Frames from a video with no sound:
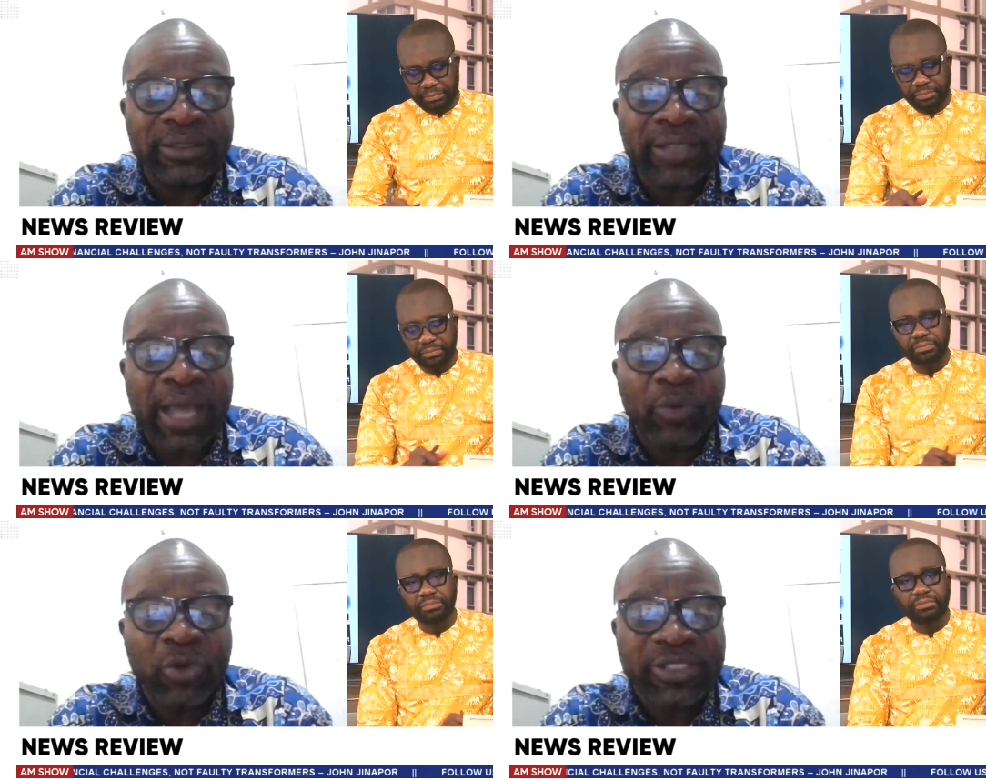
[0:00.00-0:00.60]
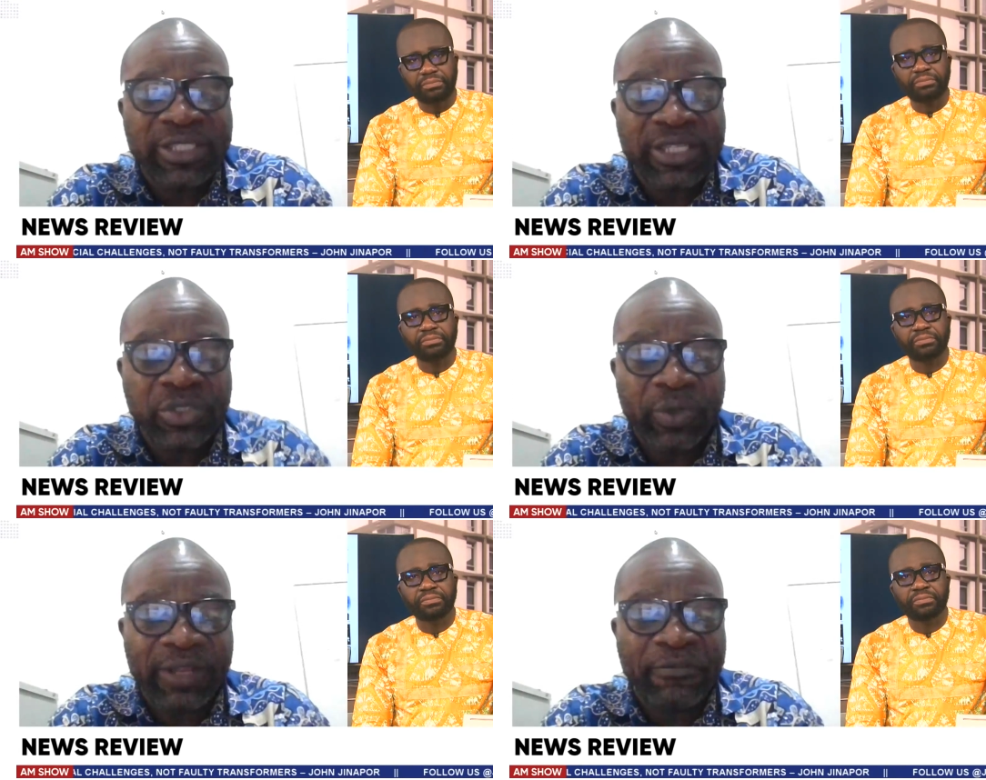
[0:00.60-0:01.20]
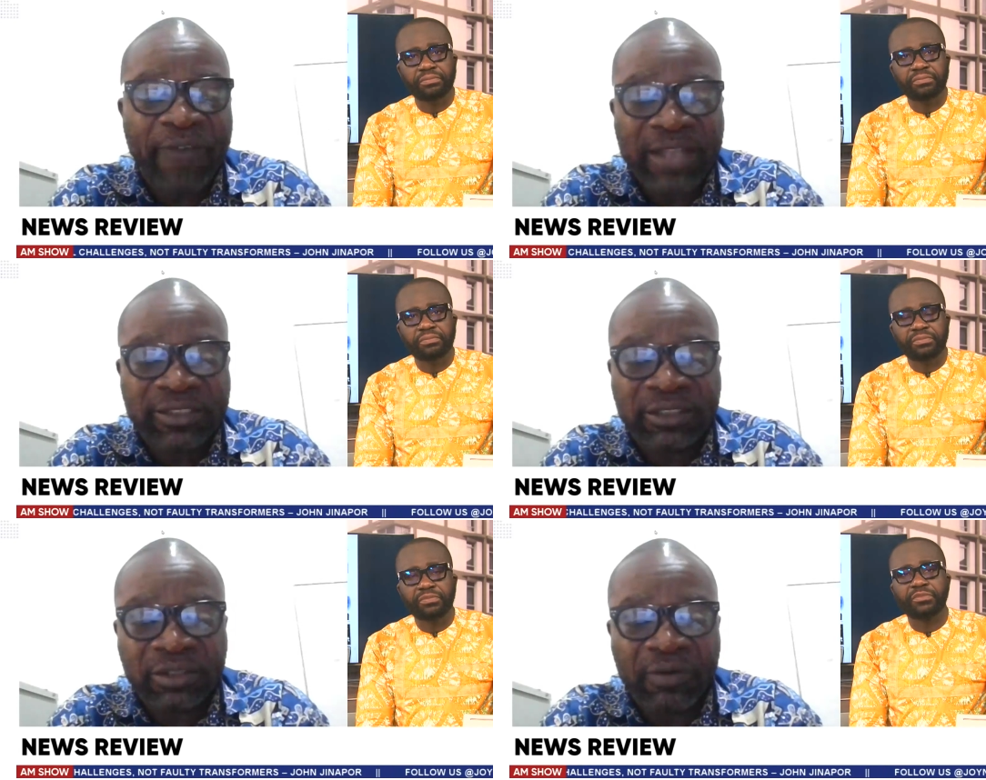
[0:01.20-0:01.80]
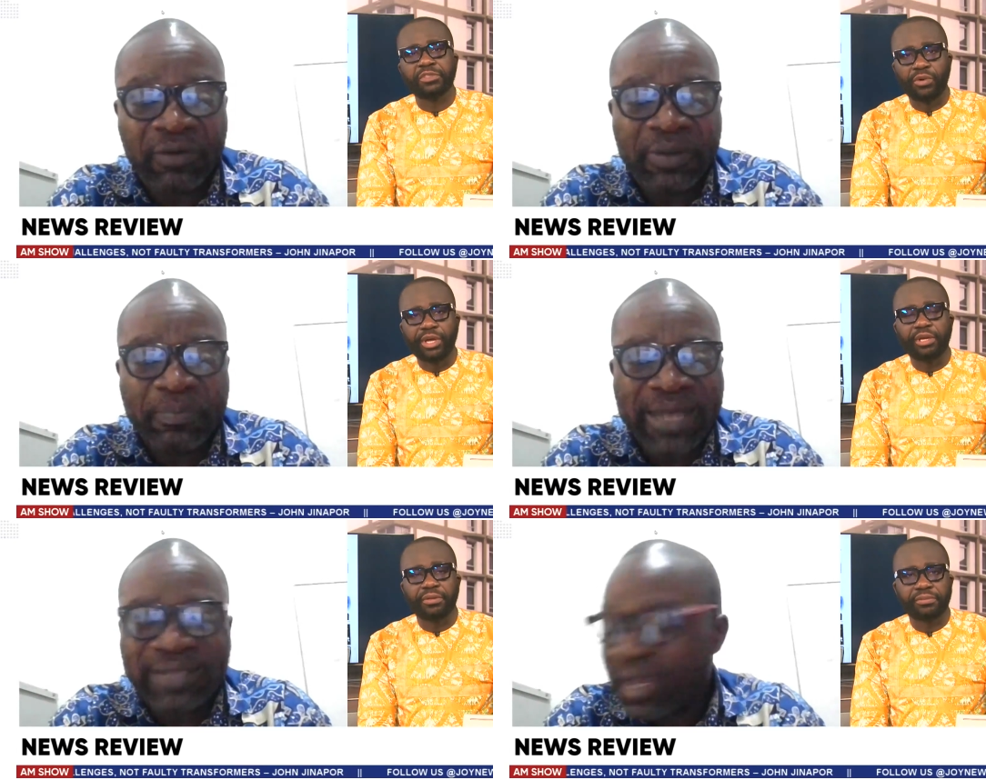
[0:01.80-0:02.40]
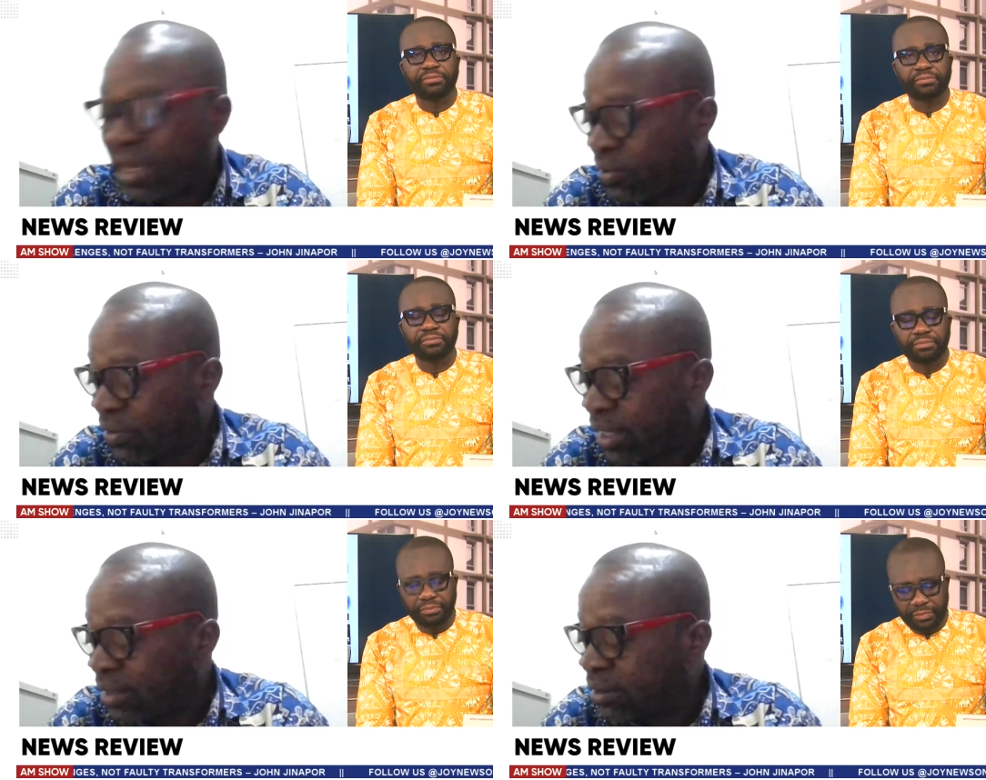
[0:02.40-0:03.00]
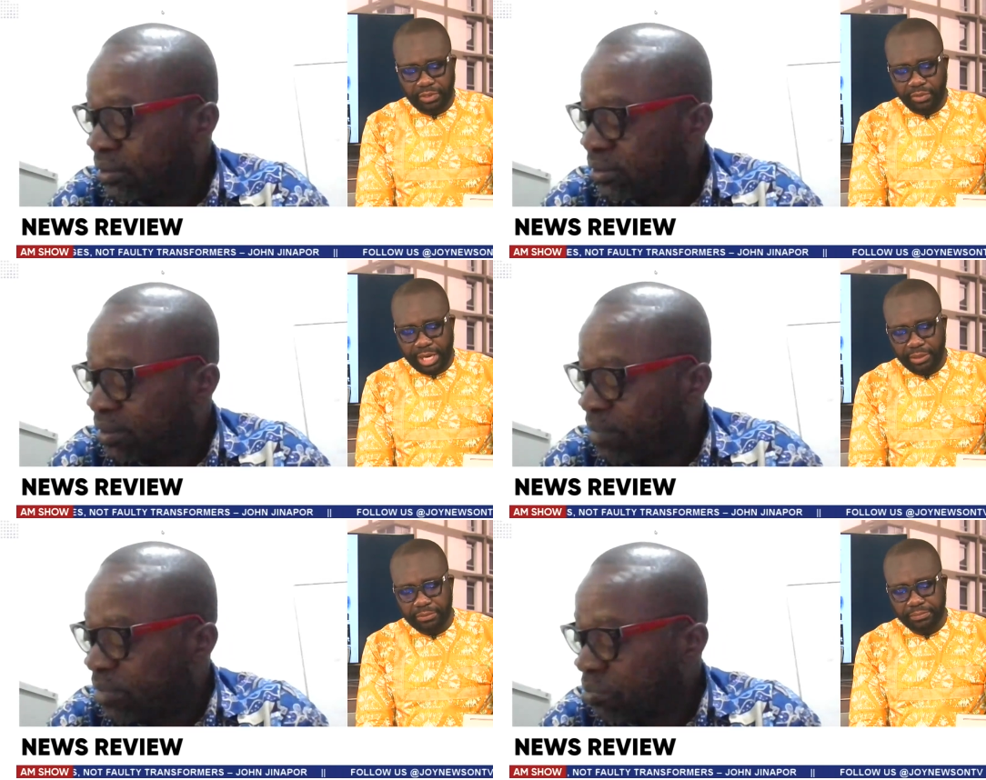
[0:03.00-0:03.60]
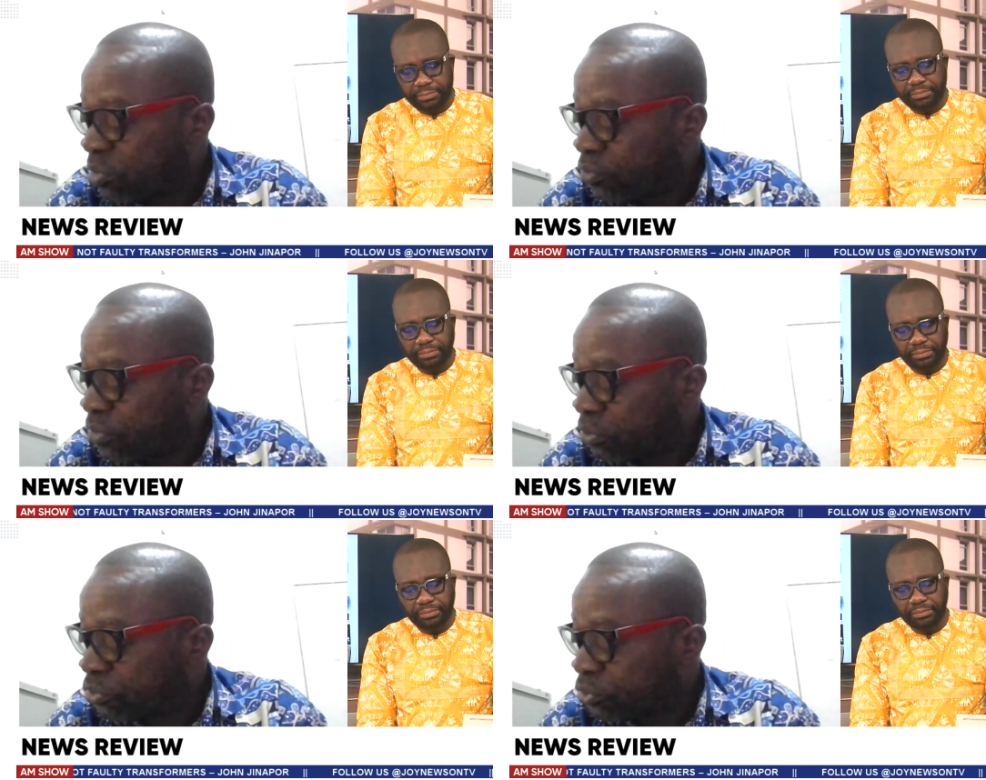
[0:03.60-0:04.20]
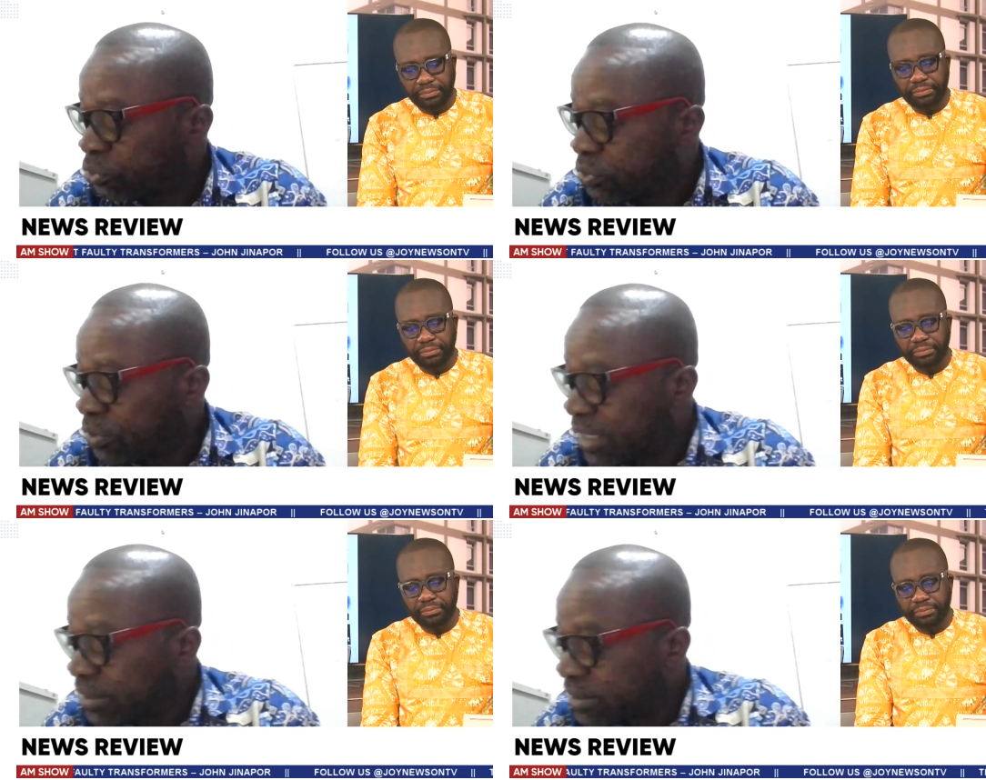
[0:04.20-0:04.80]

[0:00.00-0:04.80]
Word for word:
Speaker 1: I'm not seized with the facts of the okay. matter and all that. So right. let me move on to look at